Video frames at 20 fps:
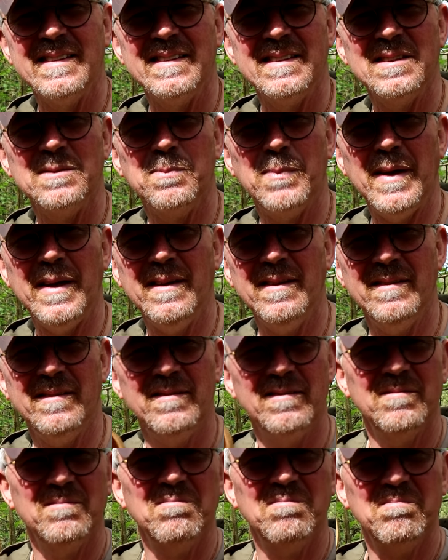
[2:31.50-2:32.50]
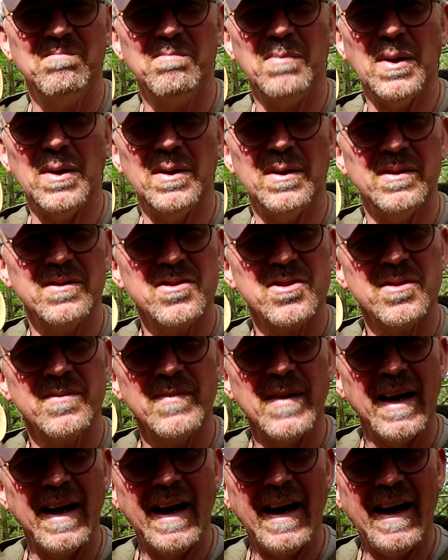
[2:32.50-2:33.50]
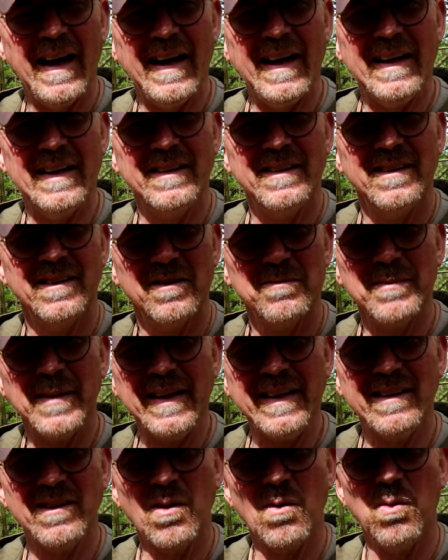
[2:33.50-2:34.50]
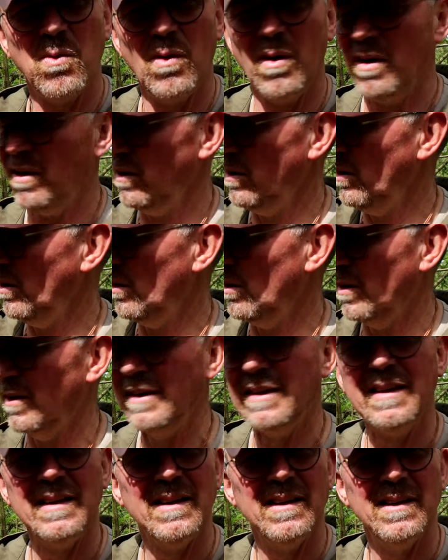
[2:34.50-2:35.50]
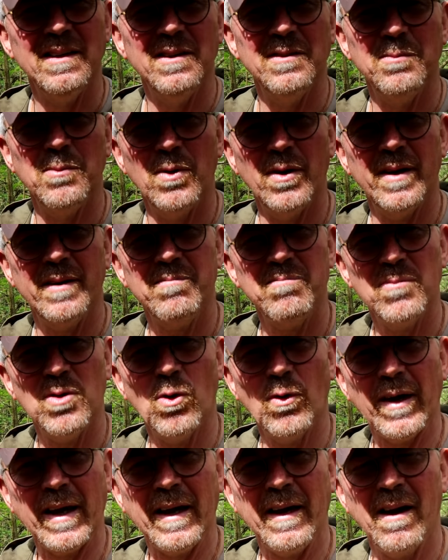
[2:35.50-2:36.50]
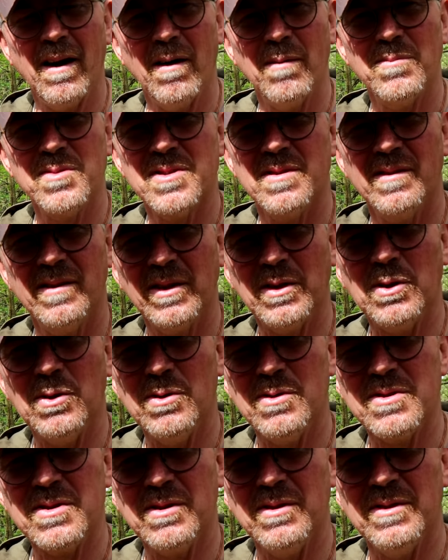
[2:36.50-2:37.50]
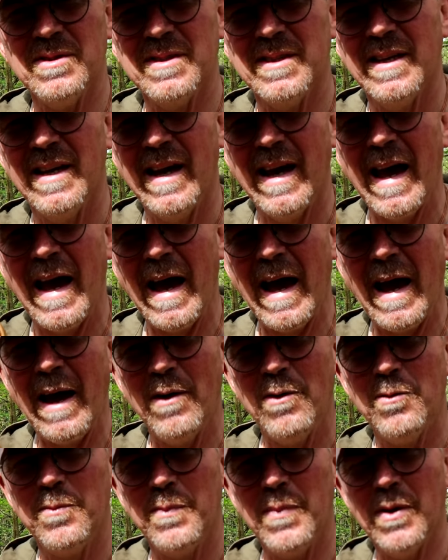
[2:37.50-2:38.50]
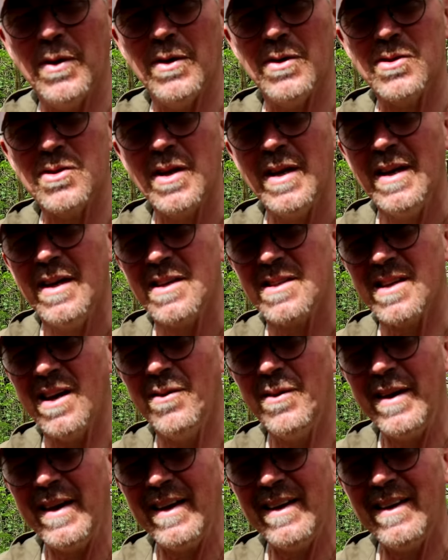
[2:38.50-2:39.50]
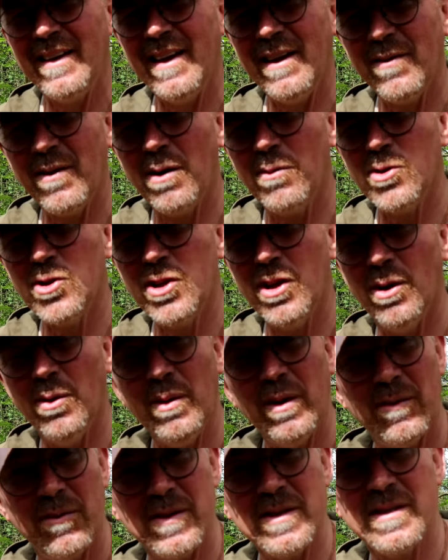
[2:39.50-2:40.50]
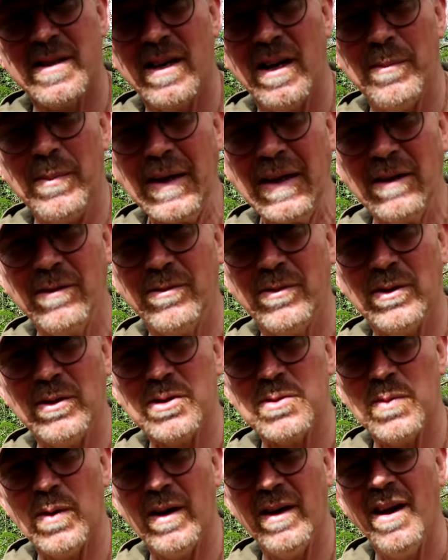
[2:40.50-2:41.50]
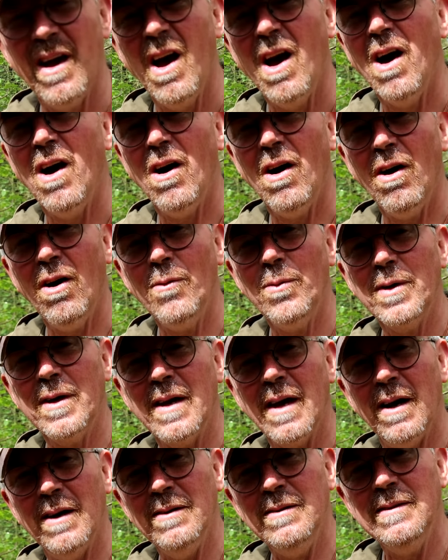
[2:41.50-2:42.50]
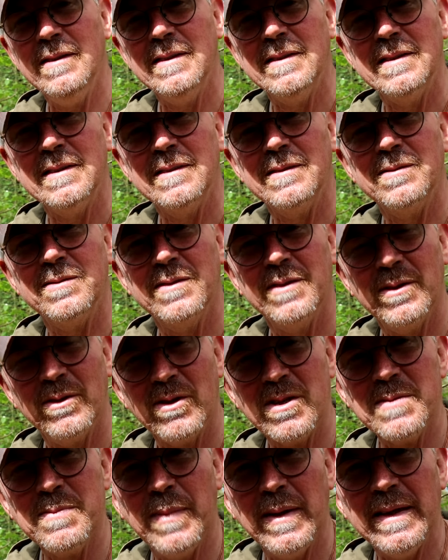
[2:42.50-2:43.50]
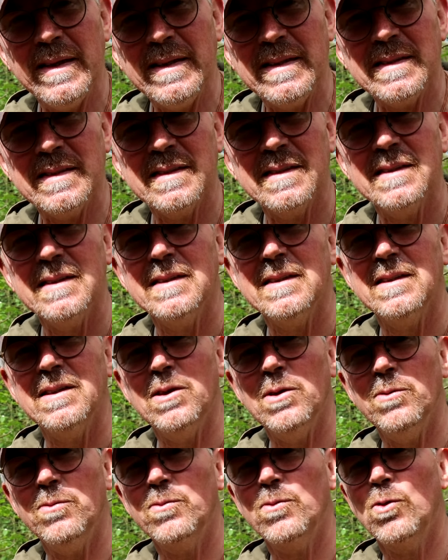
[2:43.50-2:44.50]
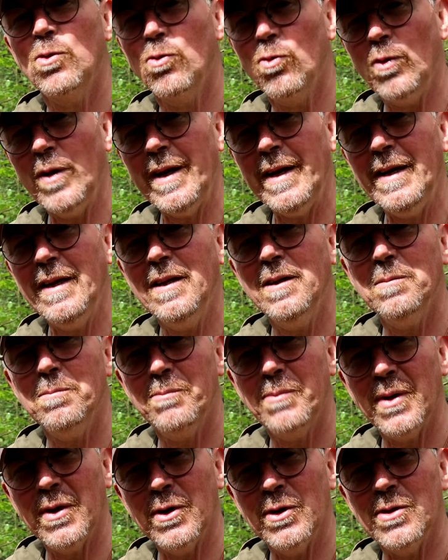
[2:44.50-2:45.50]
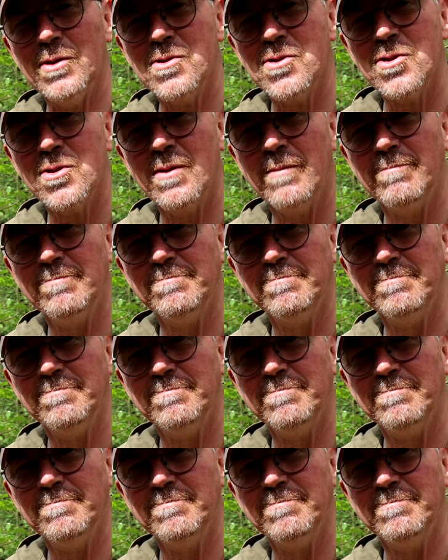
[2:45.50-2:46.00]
has been birch. And I've made quite a lot of my noggin cups and KUKSAs out of birch. So if I was you, if it's going to be your first one, I would go for a nice piece of green birch.